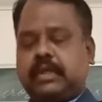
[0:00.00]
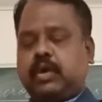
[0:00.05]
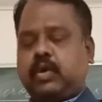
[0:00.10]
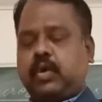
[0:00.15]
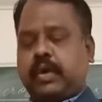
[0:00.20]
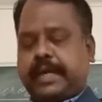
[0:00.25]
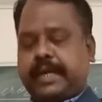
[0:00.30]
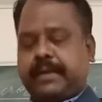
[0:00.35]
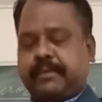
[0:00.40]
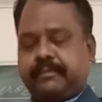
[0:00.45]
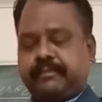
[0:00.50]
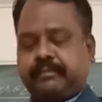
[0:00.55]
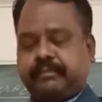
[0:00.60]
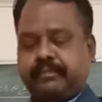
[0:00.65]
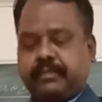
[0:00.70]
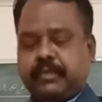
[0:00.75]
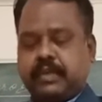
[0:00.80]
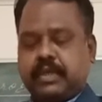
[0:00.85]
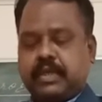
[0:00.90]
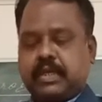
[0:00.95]
Okay.
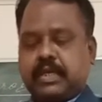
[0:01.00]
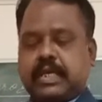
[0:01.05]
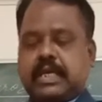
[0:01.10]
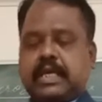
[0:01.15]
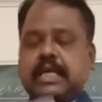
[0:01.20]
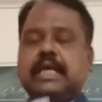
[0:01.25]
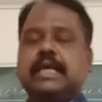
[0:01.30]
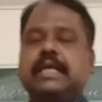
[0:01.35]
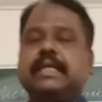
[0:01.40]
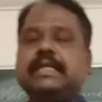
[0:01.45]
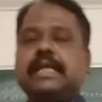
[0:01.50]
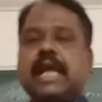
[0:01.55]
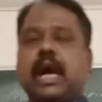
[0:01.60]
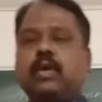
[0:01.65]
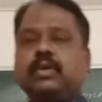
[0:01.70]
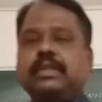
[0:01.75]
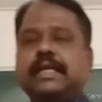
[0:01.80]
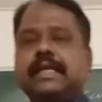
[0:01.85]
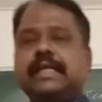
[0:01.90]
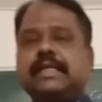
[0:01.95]

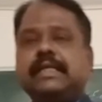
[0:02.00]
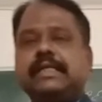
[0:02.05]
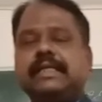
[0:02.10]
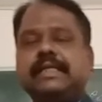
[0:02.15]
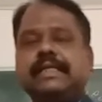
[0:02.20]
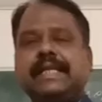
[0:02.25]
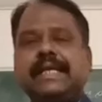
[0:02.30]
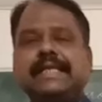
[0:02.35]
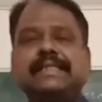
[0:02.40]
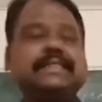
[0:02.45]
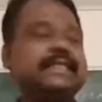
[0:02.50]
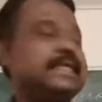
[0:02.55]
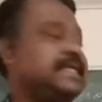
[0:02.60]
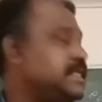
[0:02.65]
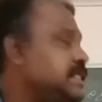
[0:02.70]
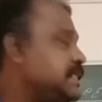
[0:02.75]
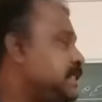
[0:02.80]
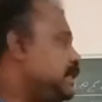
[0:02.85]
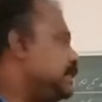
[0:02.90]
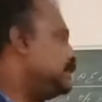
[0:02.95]
Now that next point
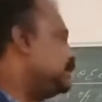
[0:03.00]
is